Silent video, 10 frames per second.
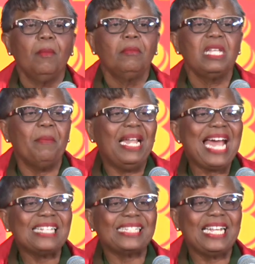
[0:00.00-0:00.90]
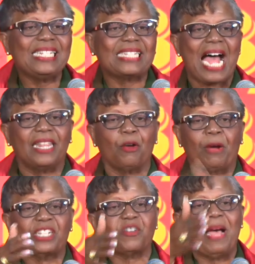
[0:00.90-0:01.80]
The molasses that the
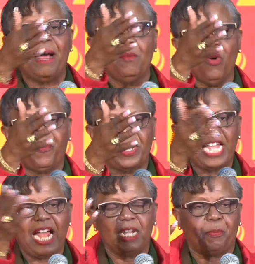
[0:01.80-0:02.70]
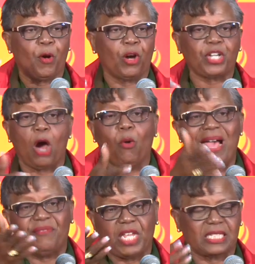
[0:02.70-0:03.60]
rich man moved from that, the port or
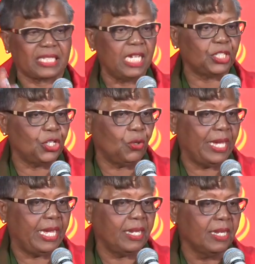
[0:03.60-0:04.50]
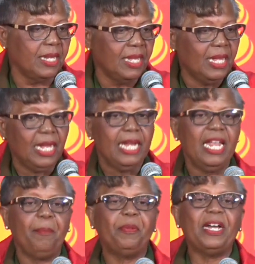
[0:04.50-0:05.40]
whoever you're assigned to do it,
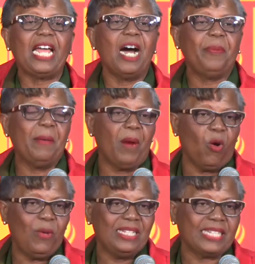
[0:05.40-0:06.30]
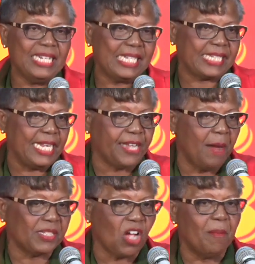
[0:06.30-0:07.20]
they put it up in Mount Wilton and St.
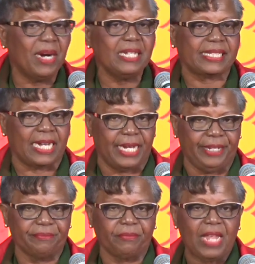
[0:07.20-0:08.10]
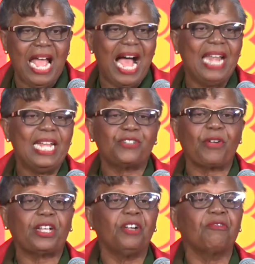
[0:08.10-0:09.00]
Thomas on my side, and they
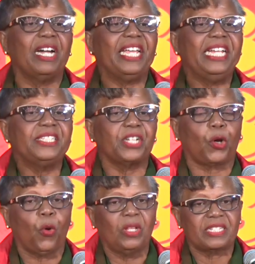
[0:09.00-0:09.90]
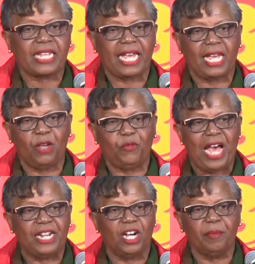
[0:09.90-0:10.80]
trickle right into Coles Cave
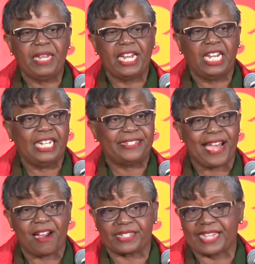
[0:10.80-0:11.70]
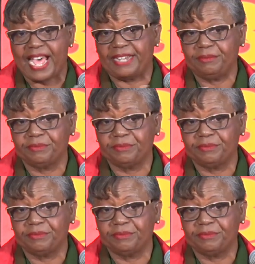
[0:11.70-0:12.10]
and up there to Lake Tarzan.